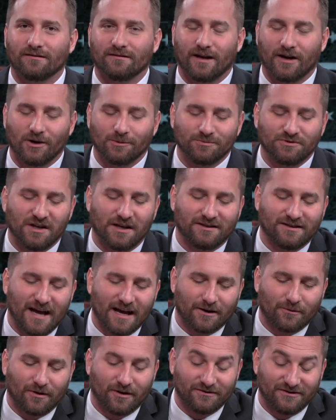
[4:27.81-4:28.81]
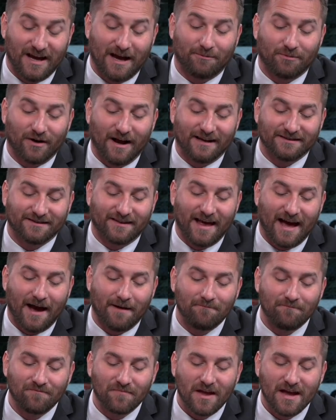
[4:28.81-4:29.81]
I hope Jake Tapper asked
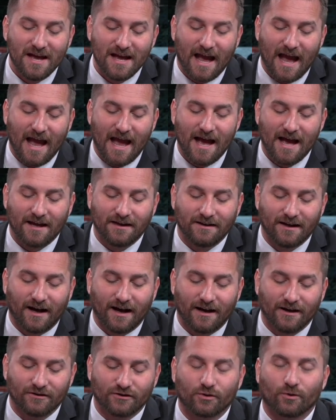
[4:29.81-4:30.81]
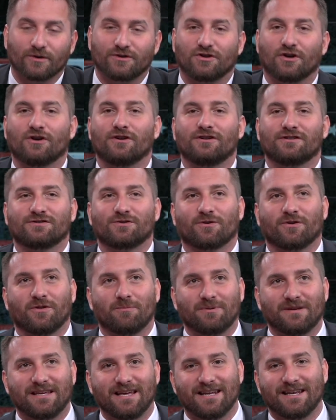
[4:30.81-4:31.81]
that. And to return to sort of the
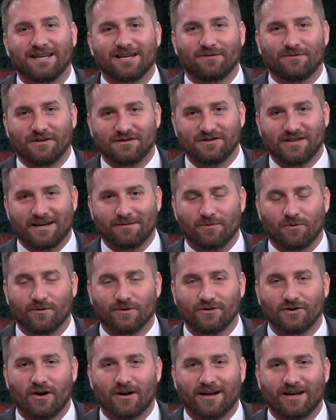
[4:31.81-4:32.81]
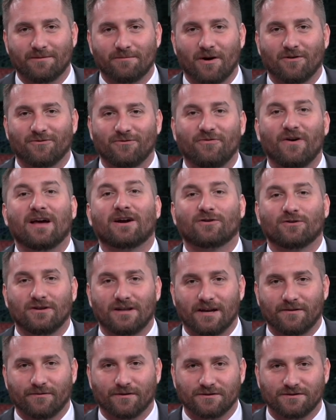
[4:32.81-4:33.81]
beginning of this segment, we were talking about federal
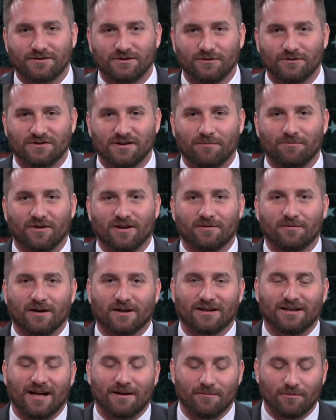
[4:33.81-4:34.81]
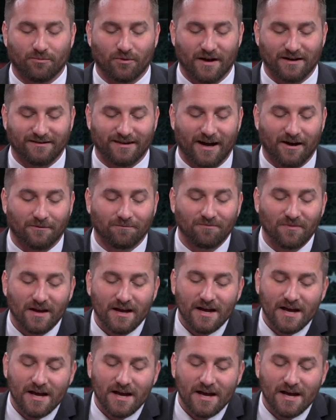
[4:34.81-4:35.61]
efforts to do something about climate breakdown.